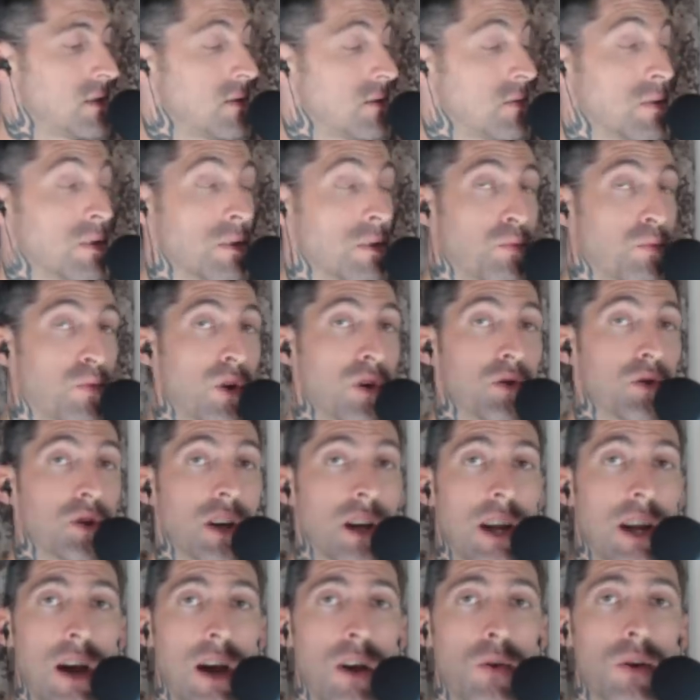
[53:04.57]
we're approaching
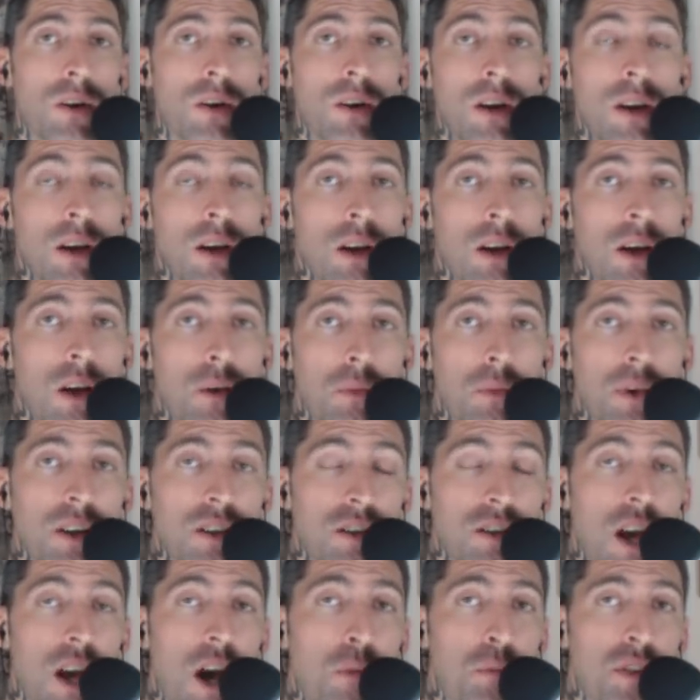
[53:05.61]
an hour, I'm going to
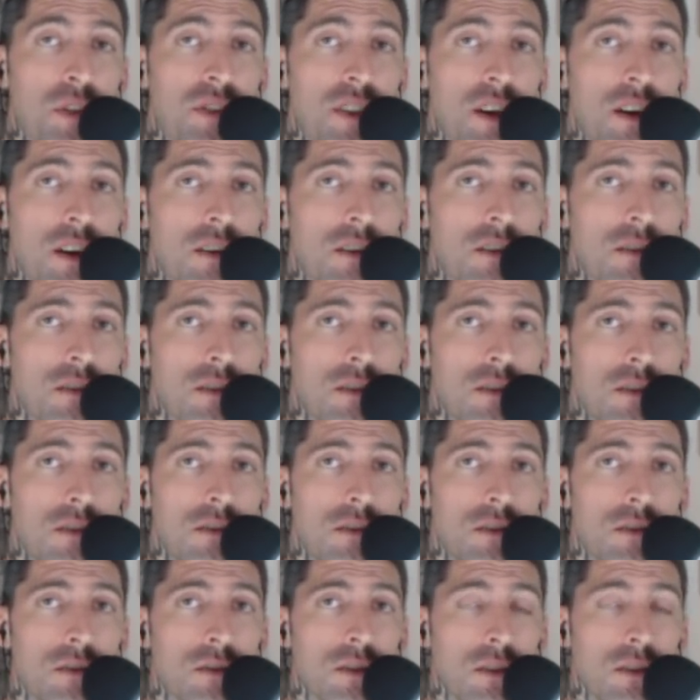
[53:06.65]
stop it there.
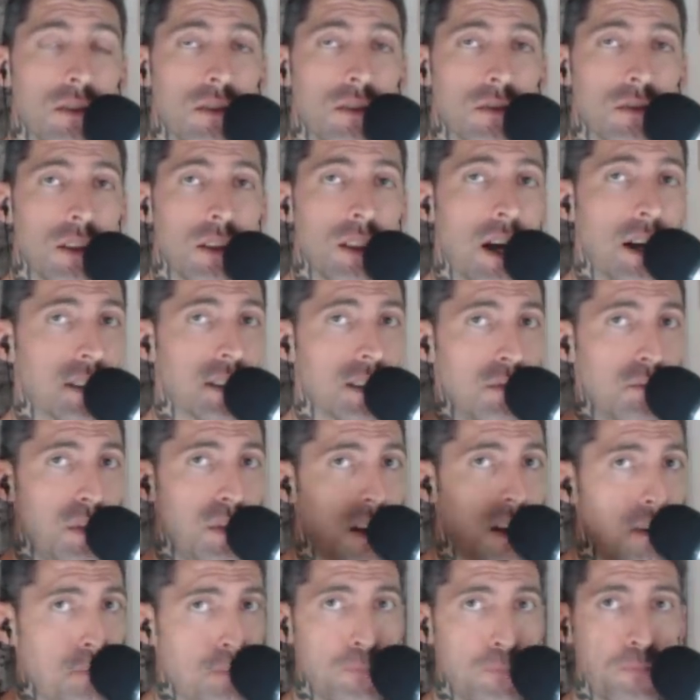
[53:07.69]
There's a lot to
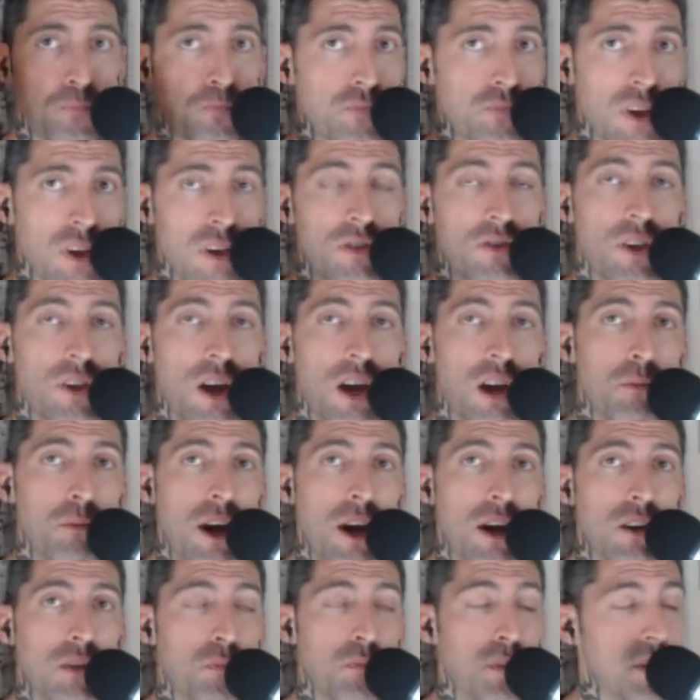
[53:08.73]
be thought
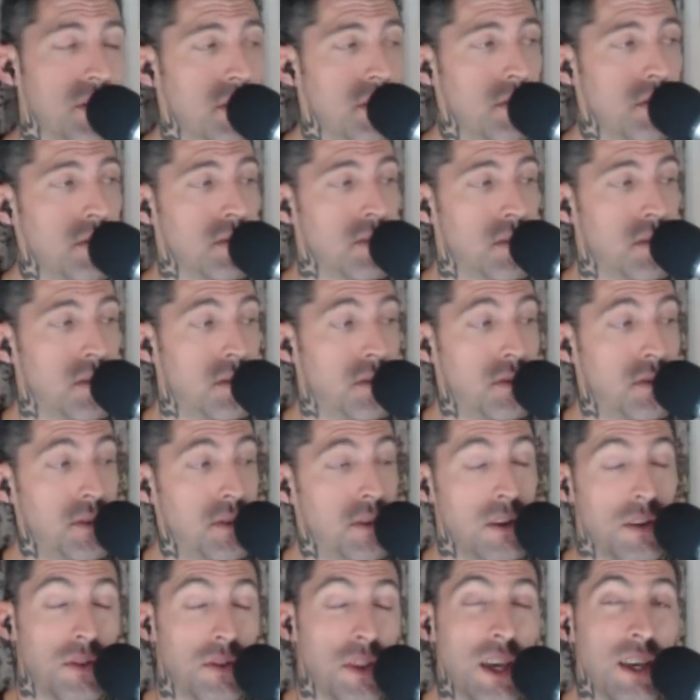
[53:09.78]
about, but
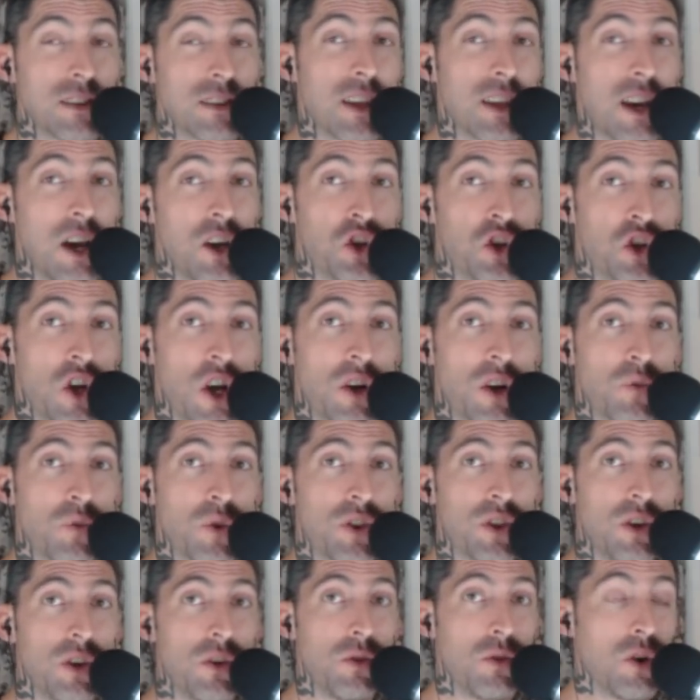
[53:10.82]
the things that I shared
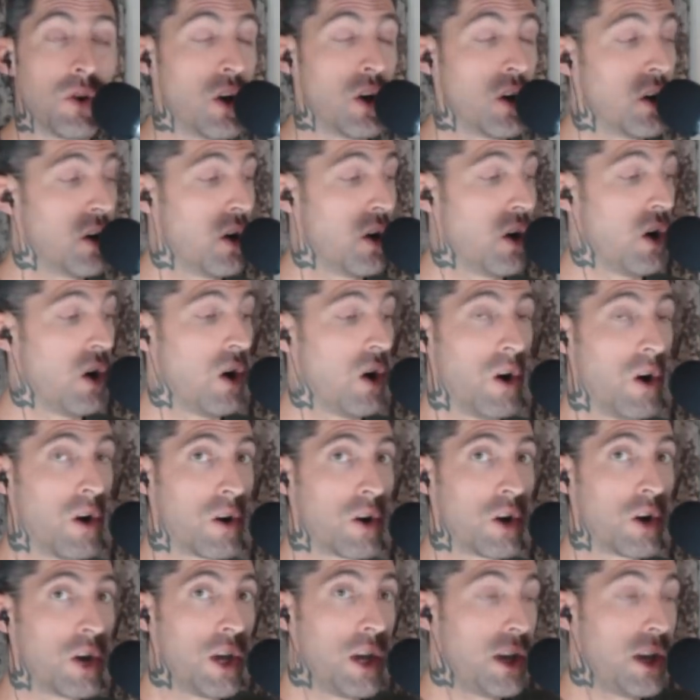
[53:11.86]
with you
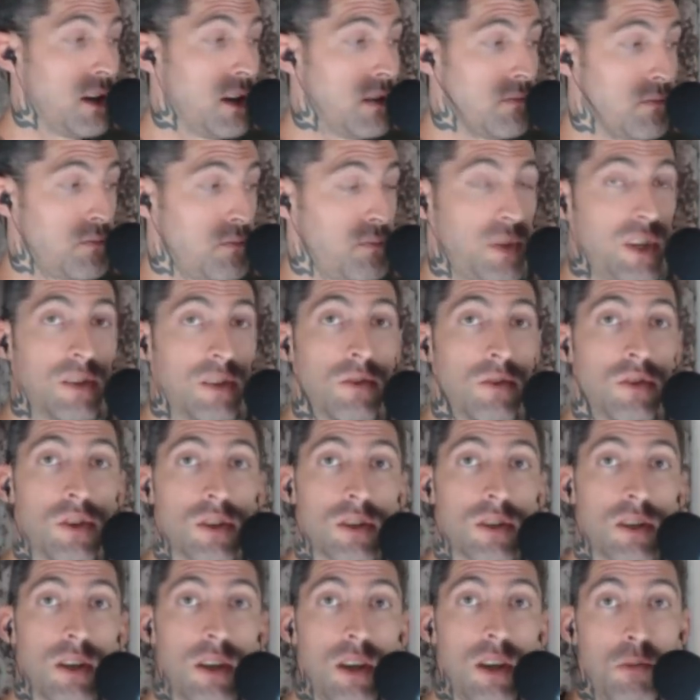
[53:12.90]
are, these are
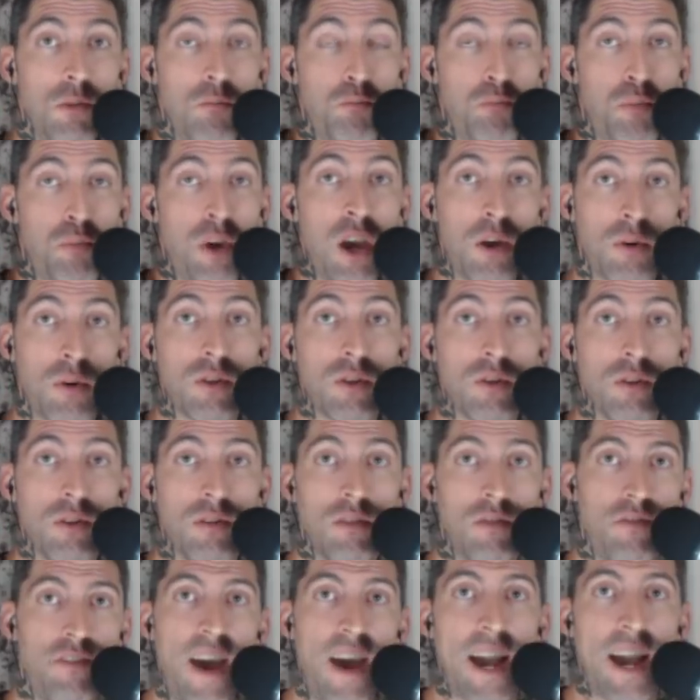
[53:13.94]
just empirical
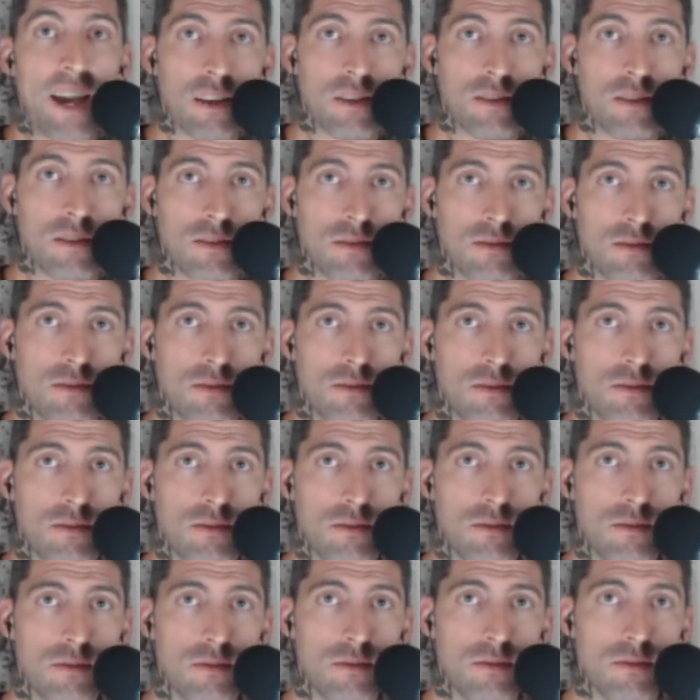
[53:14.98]
facts.
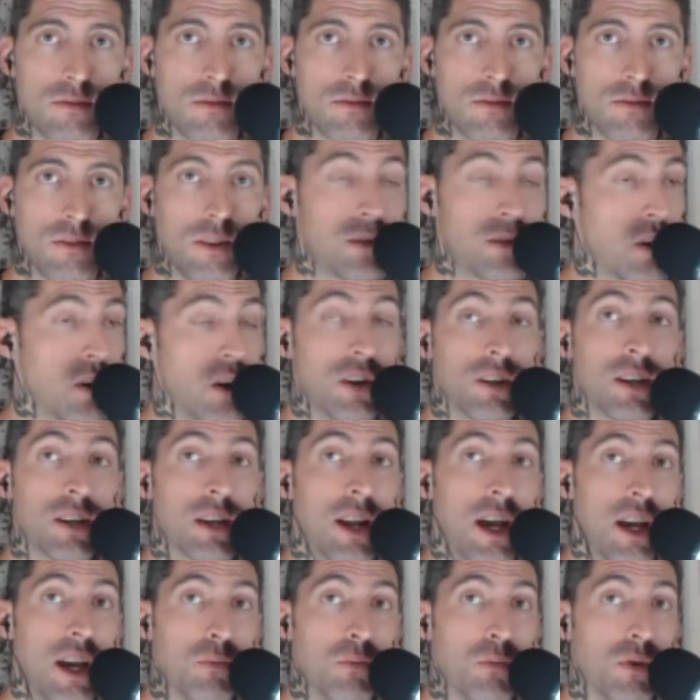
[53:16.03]
These are
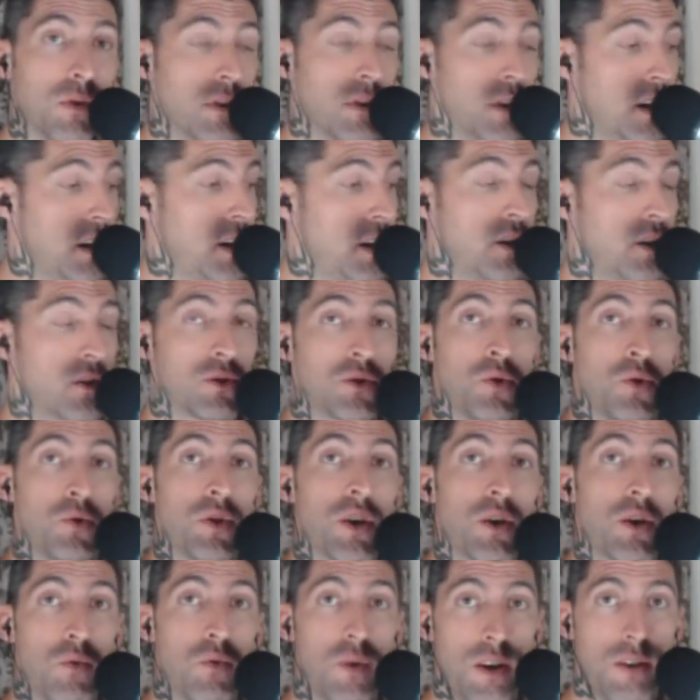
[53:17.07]
undeniable. Here's who
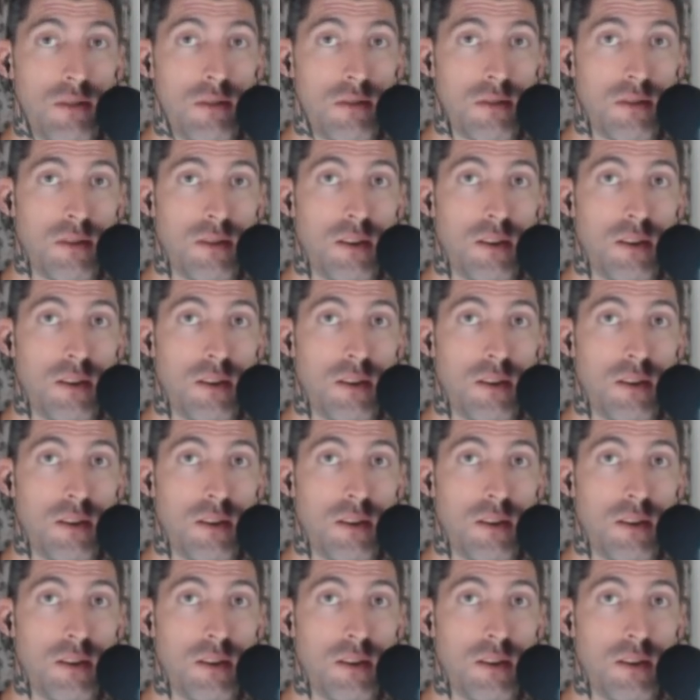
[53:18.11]
they're with.